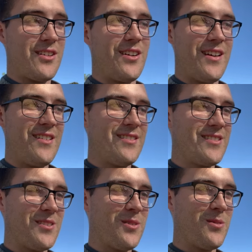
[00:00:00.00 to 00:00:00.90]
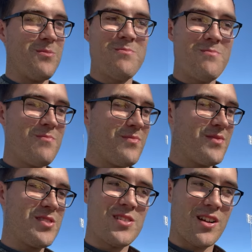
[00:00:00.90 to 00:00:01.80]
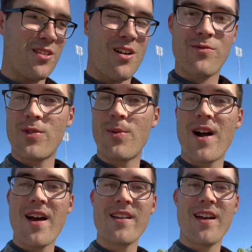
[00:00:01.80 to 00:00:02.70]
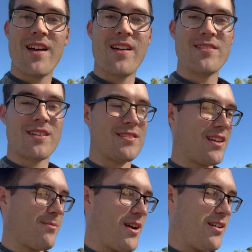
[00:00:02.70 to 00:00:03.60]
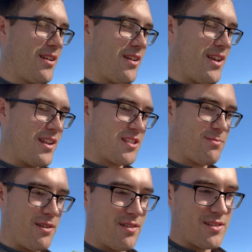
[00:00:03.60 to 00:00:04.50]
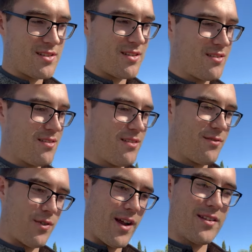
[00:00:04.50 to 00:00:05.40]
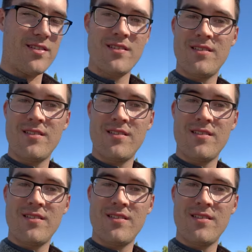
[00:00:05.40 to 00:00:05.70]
client. So stick along for the ride as I take my inexperienced friend